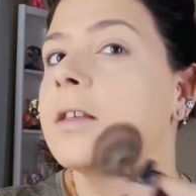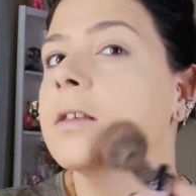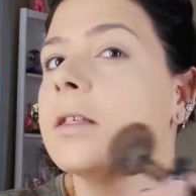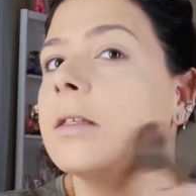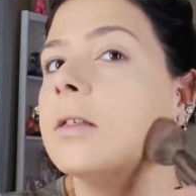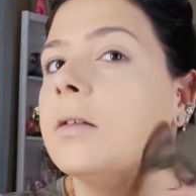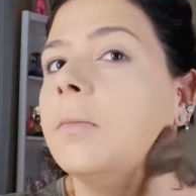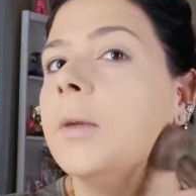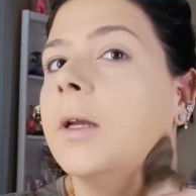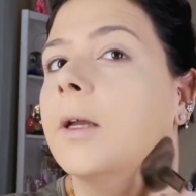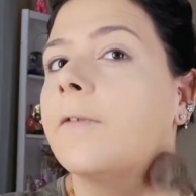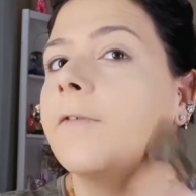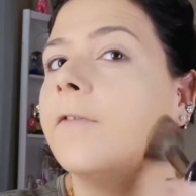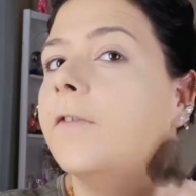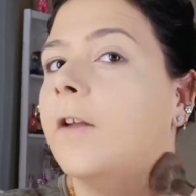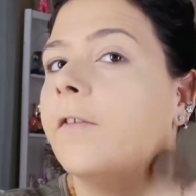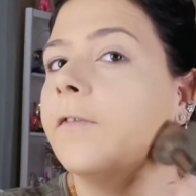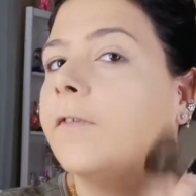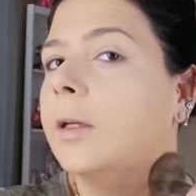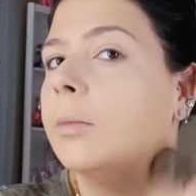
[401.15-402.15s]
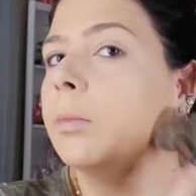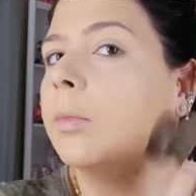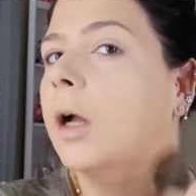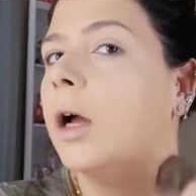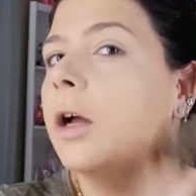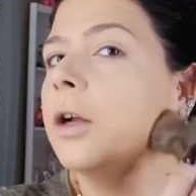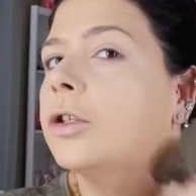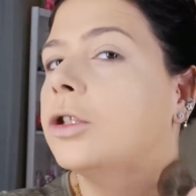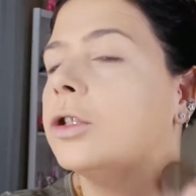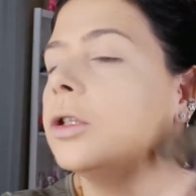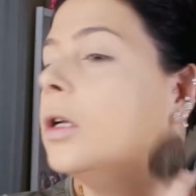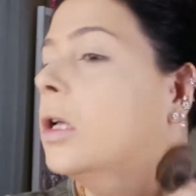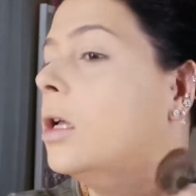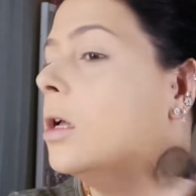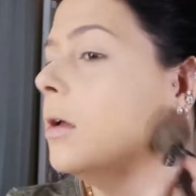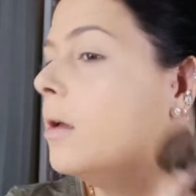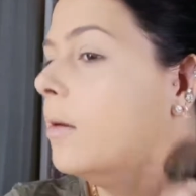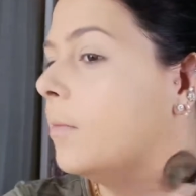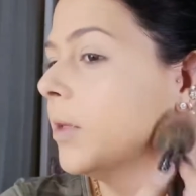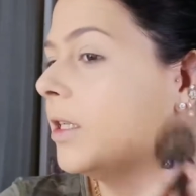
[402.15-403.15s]
Just a big fluffy brush.
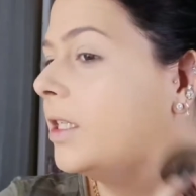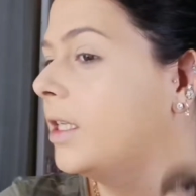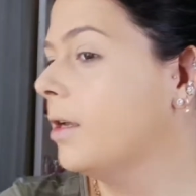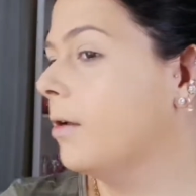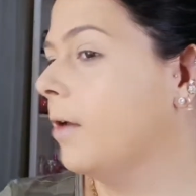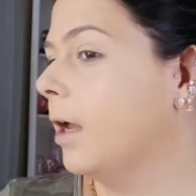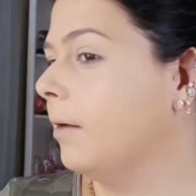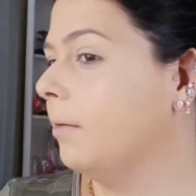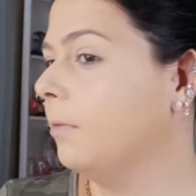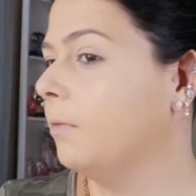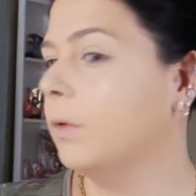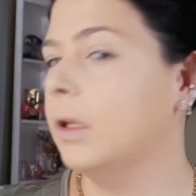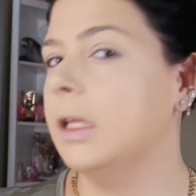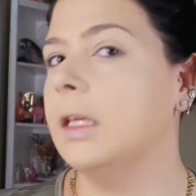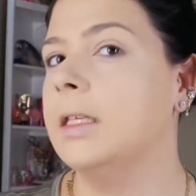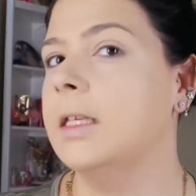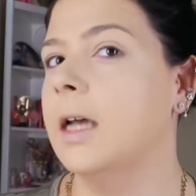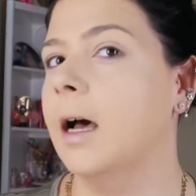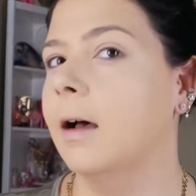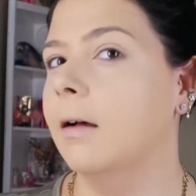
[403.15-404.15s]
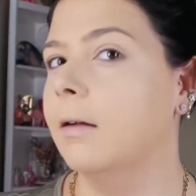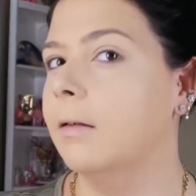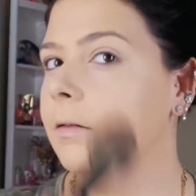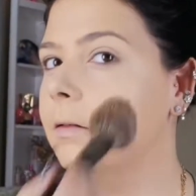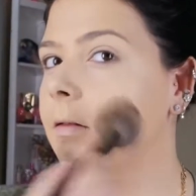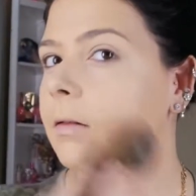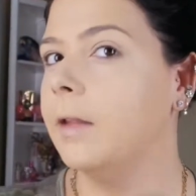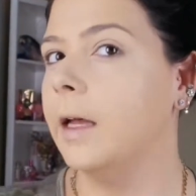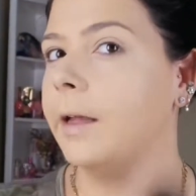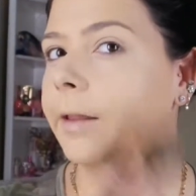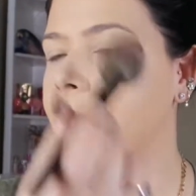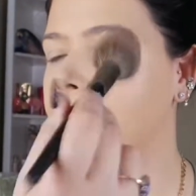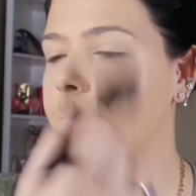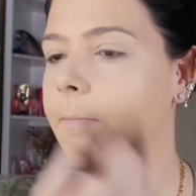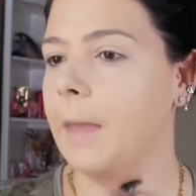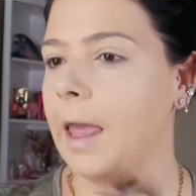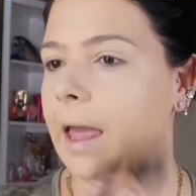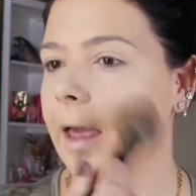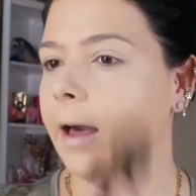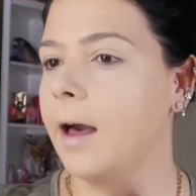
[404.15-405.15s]
But see, you can't even really tell that the
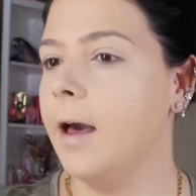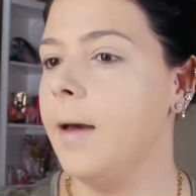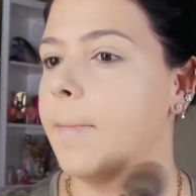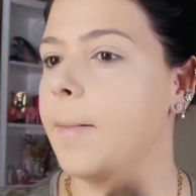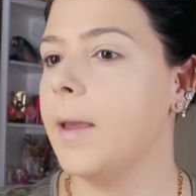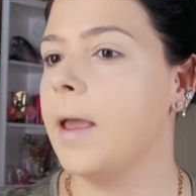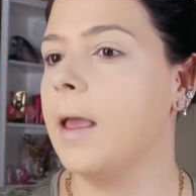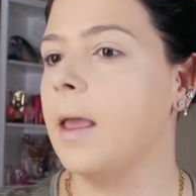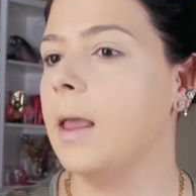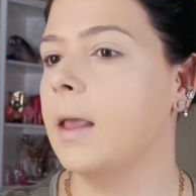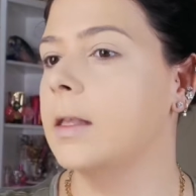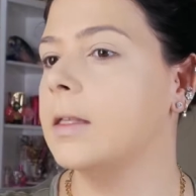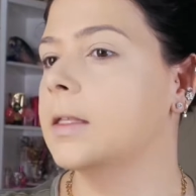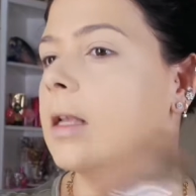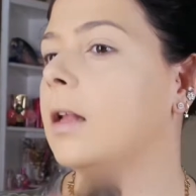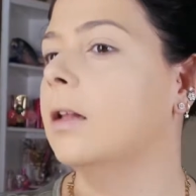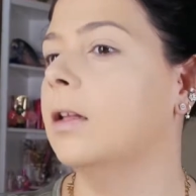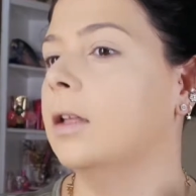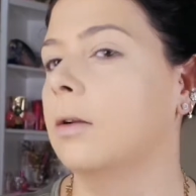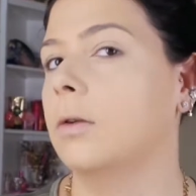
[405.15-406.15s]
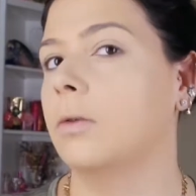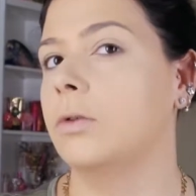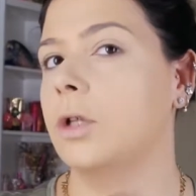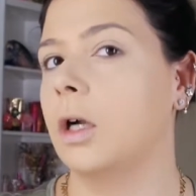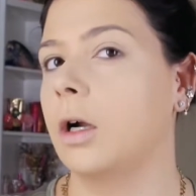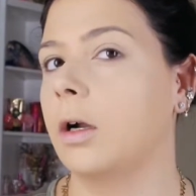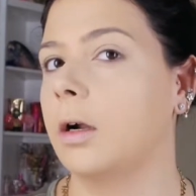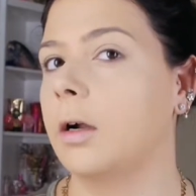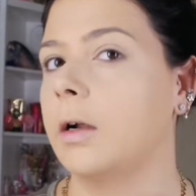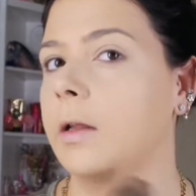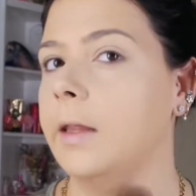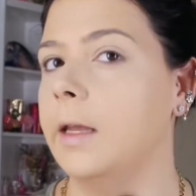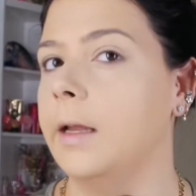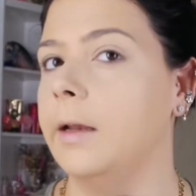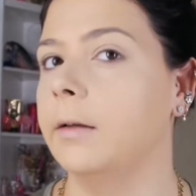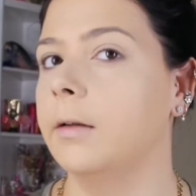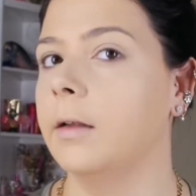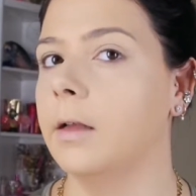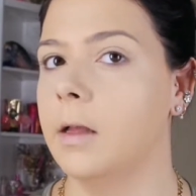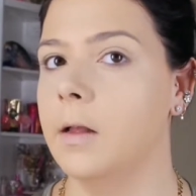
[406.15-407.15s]
makeup is a little darker
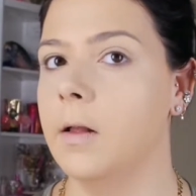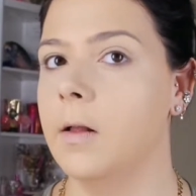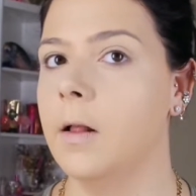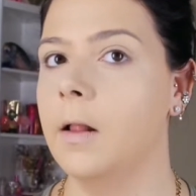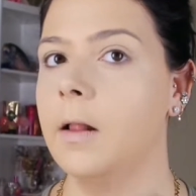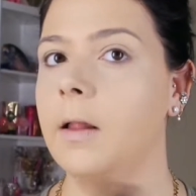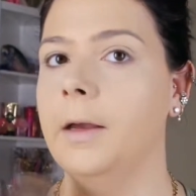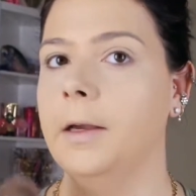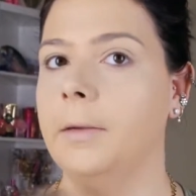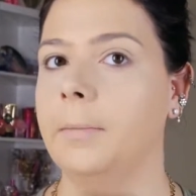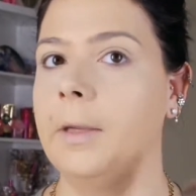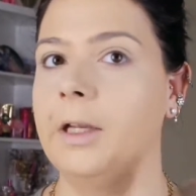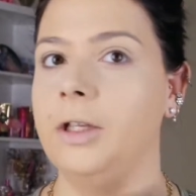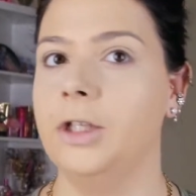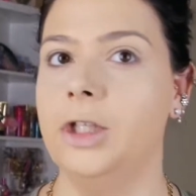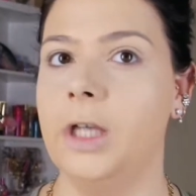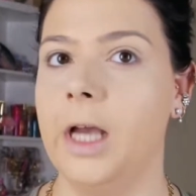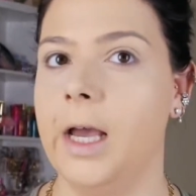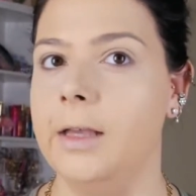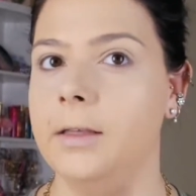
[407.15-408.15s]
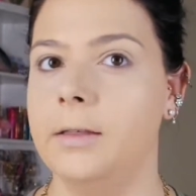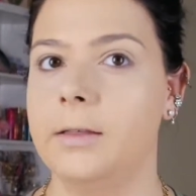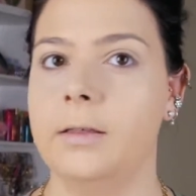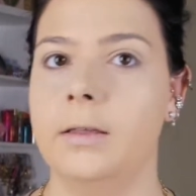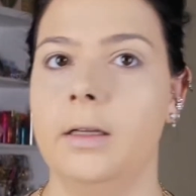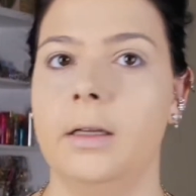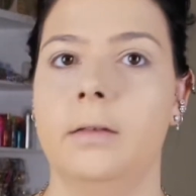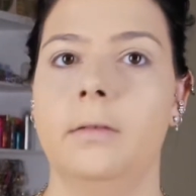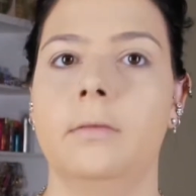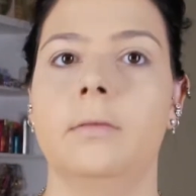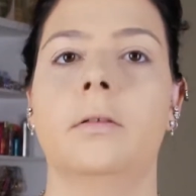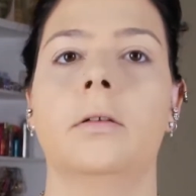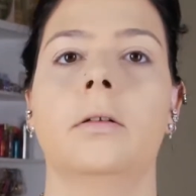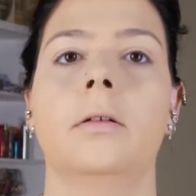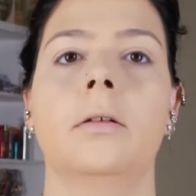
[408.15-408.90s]
than like my chest, and